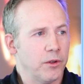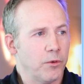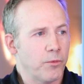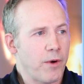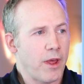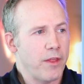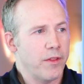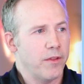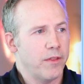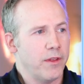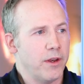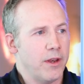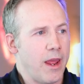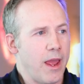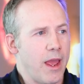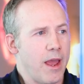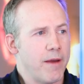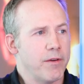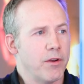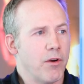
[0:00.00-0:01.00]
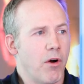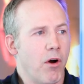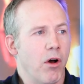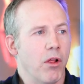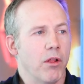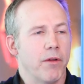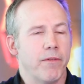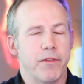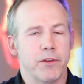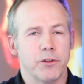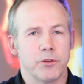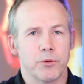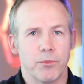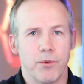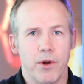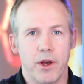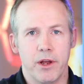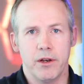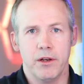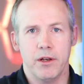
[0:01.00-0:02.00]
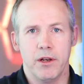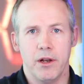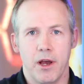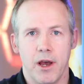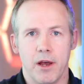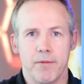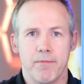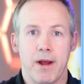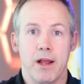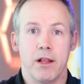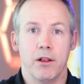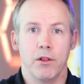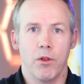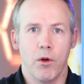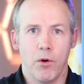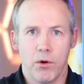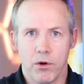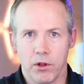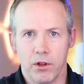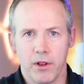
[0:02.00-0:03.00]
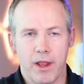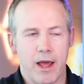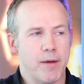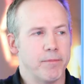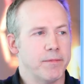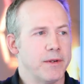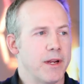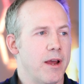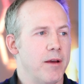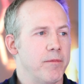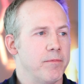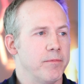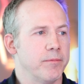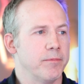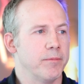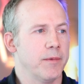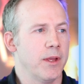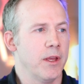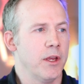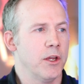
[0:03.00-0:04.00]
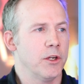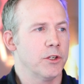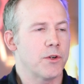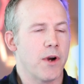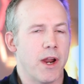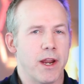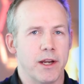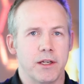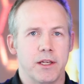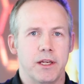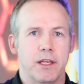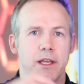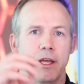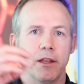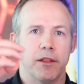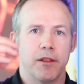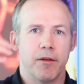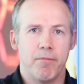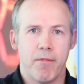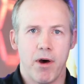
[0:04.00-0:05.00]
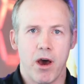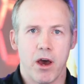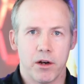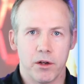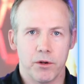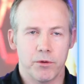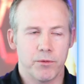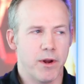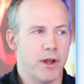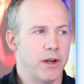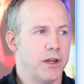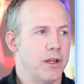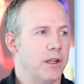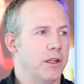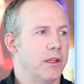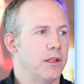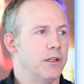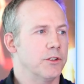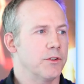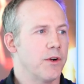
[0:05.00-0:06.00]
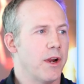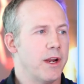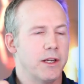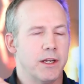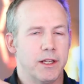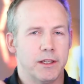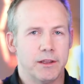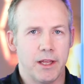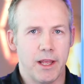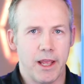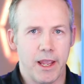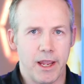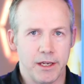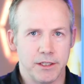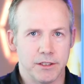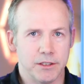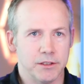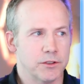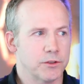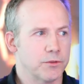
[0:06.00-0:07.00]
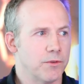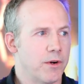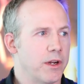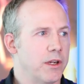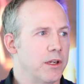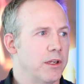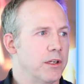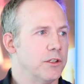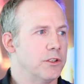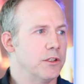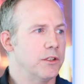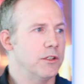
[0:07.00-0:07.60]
Rather than having all of this run on my local laptop, trying to get the model running and trying to get the agents running and